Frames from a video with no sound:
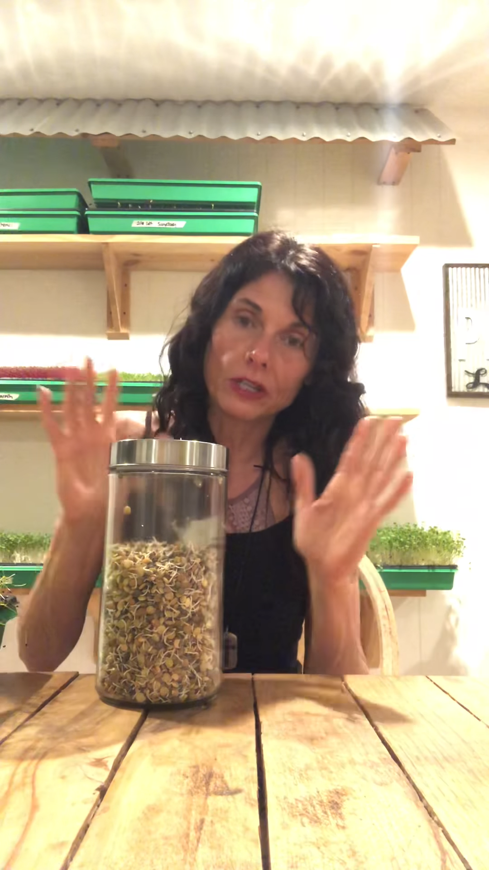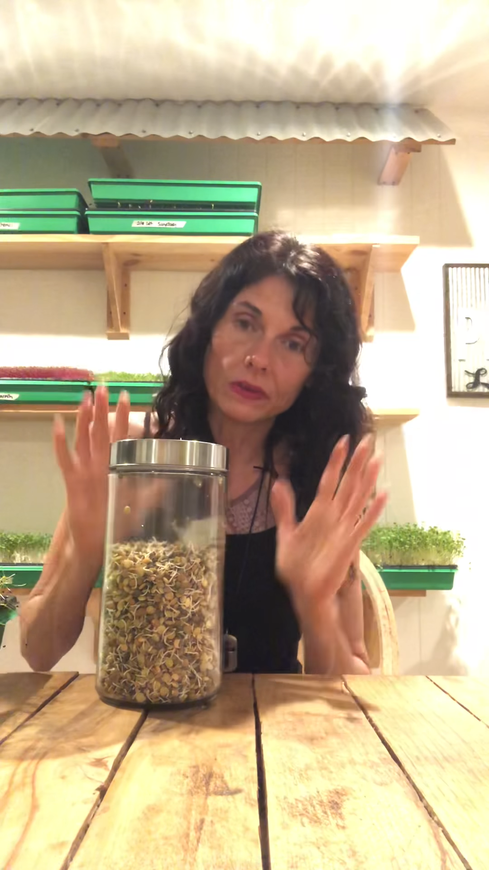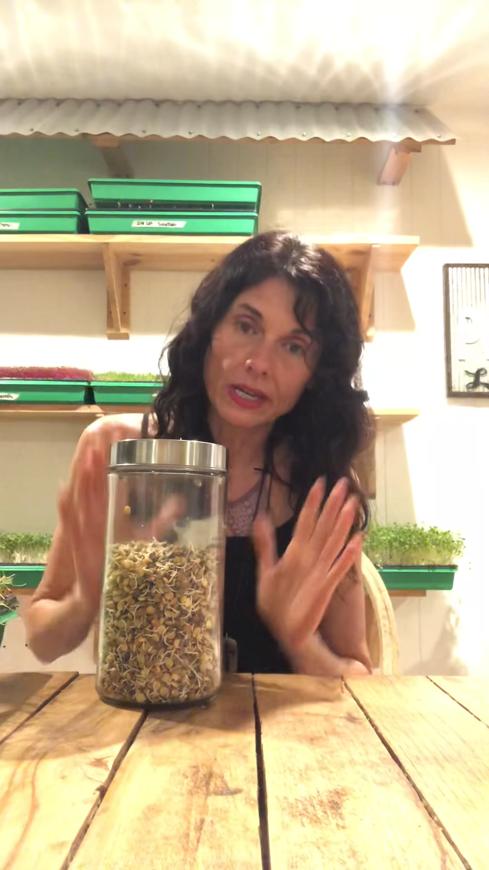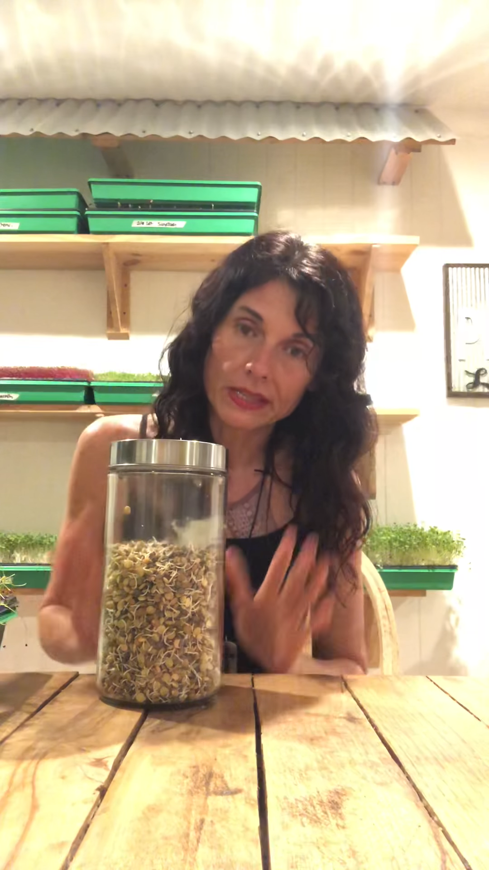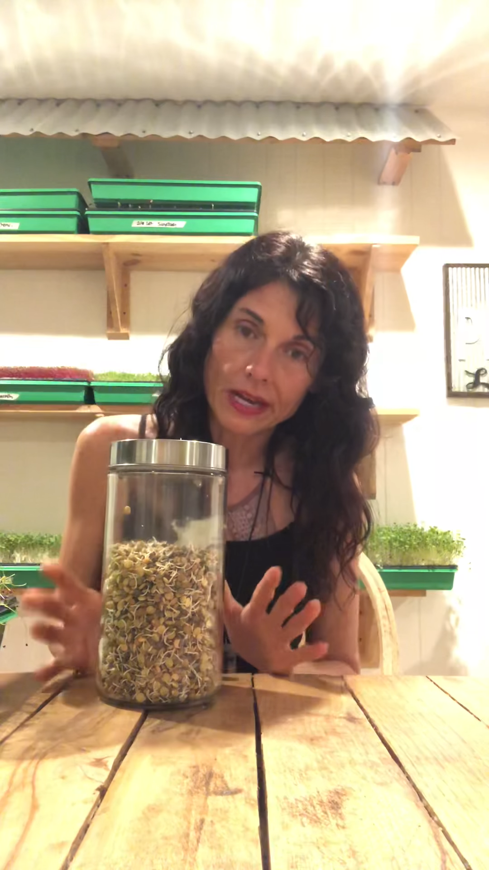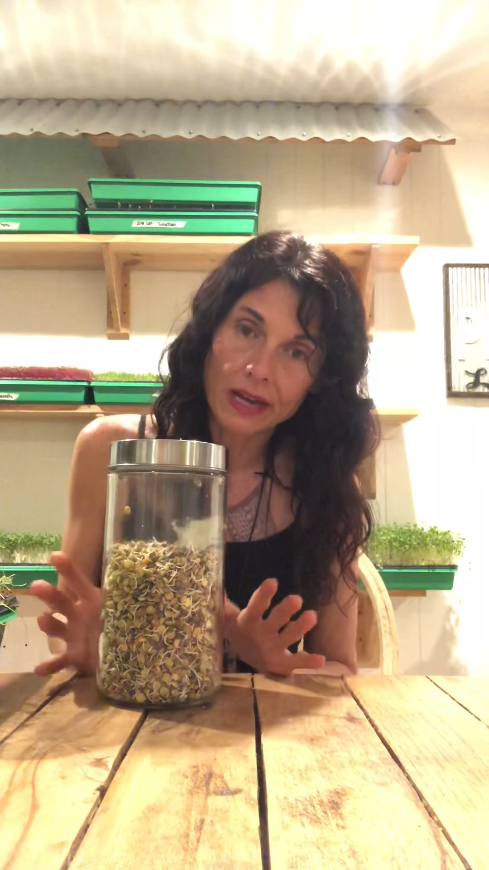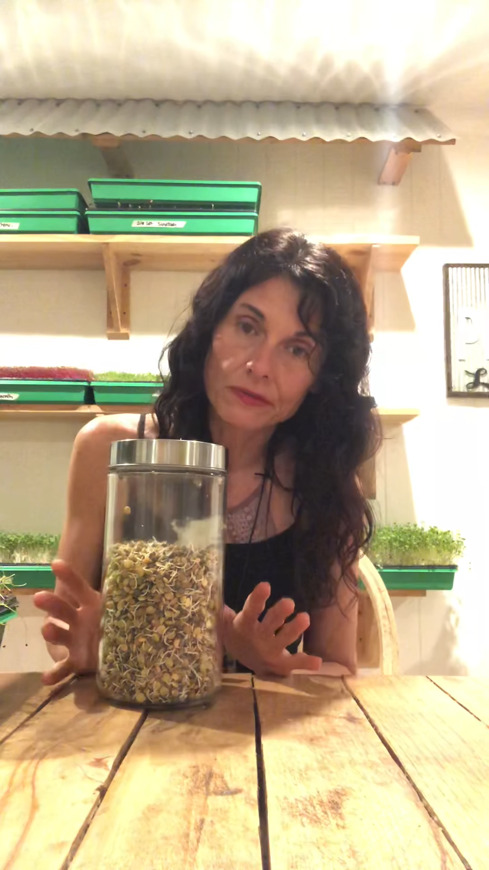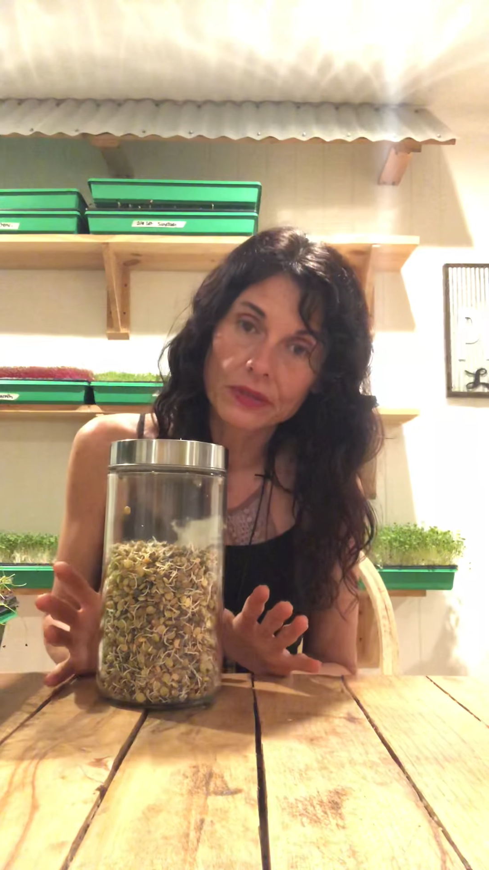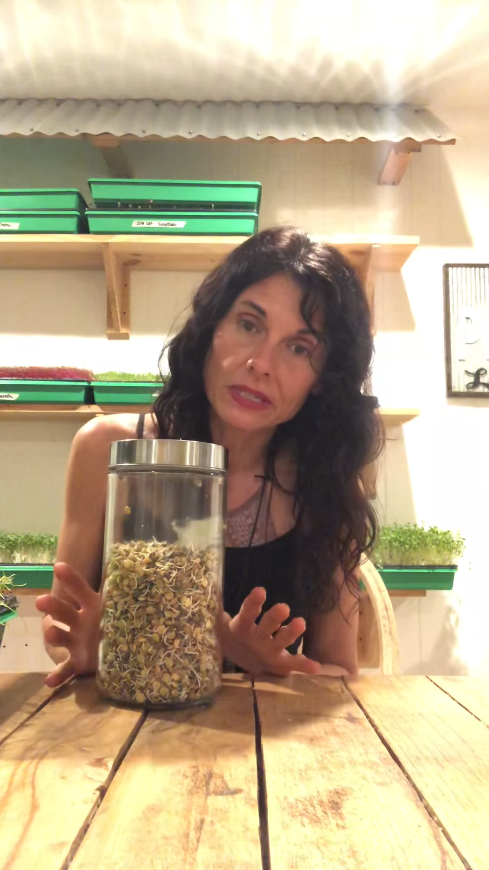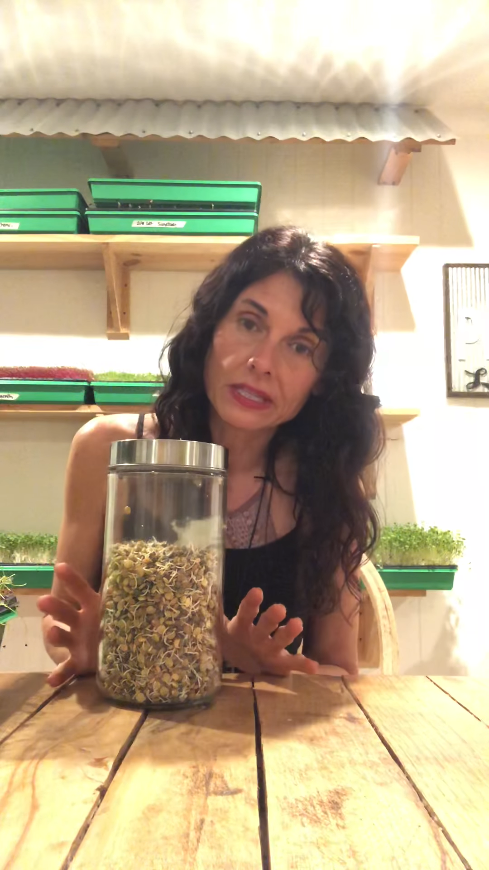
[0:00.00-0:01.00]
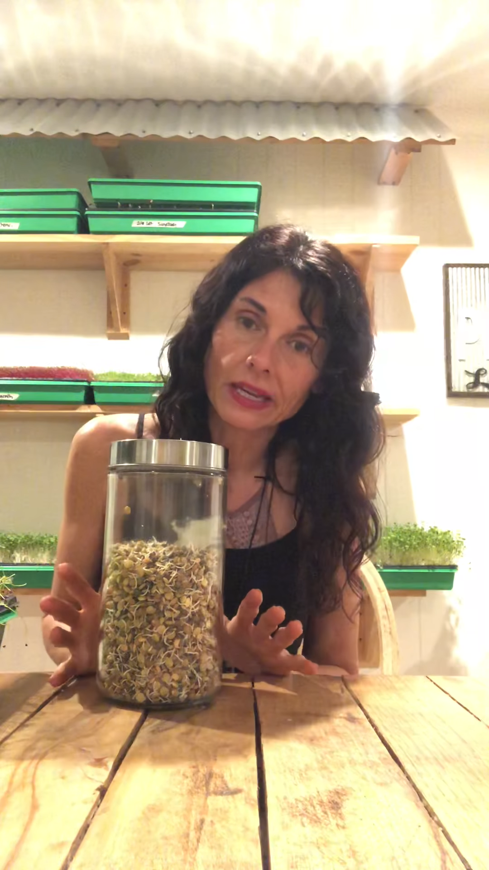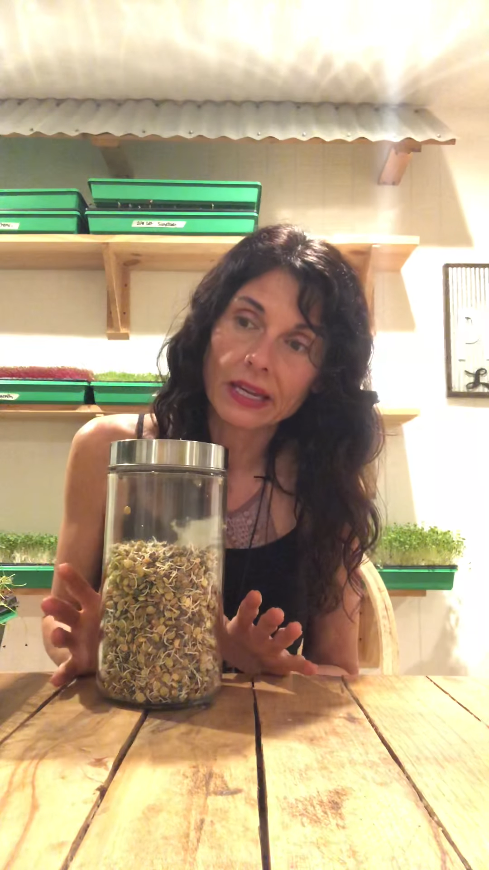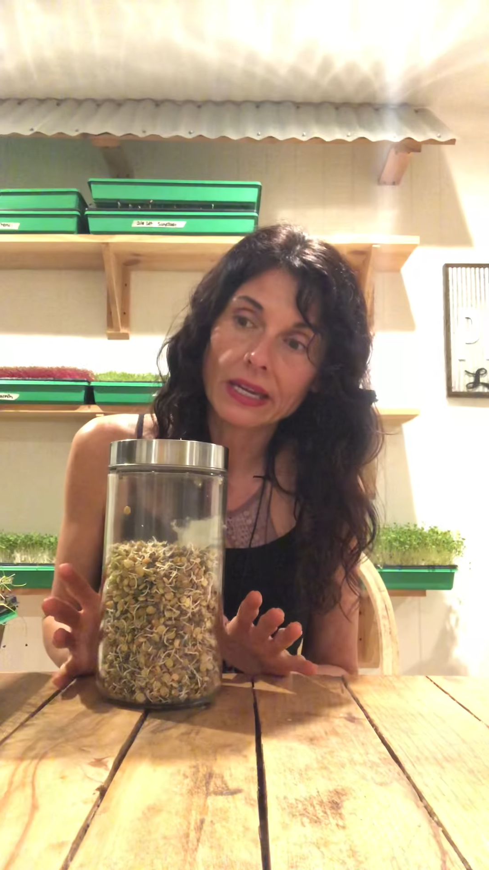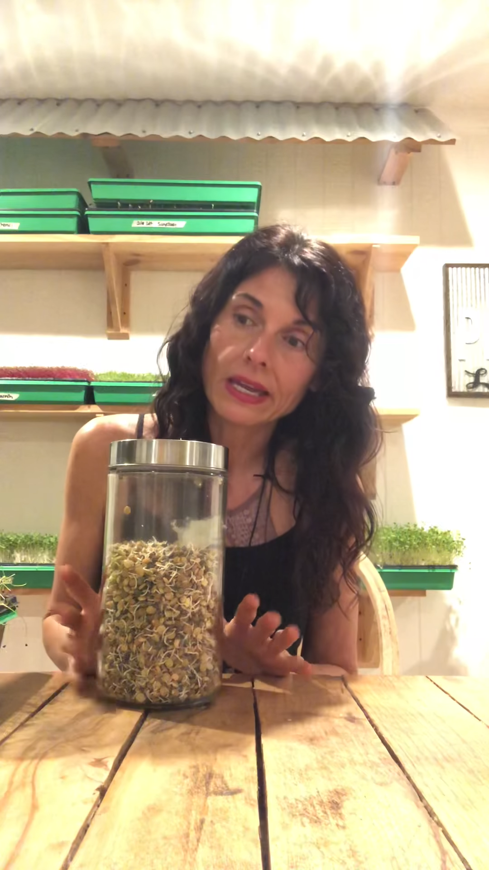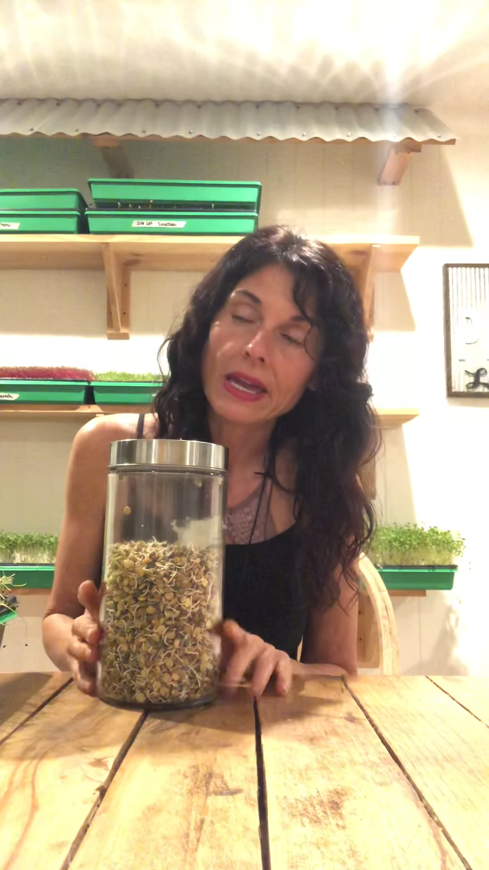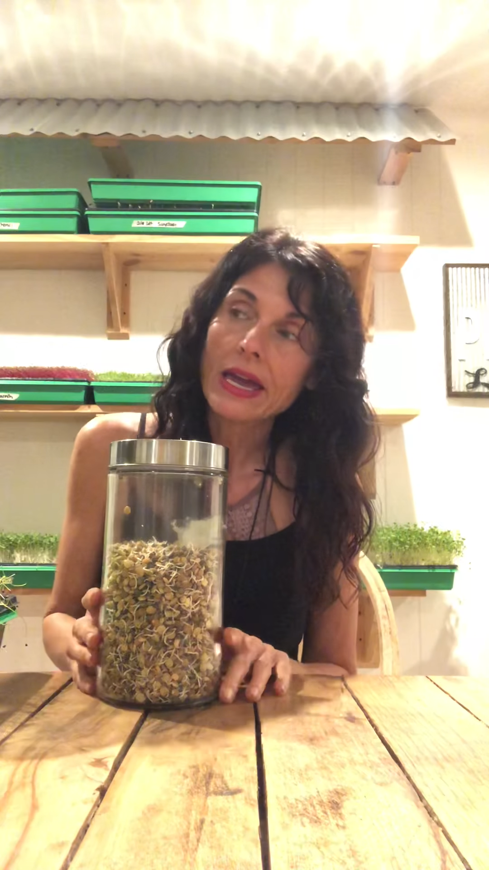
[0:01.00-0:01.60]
go like that for the day,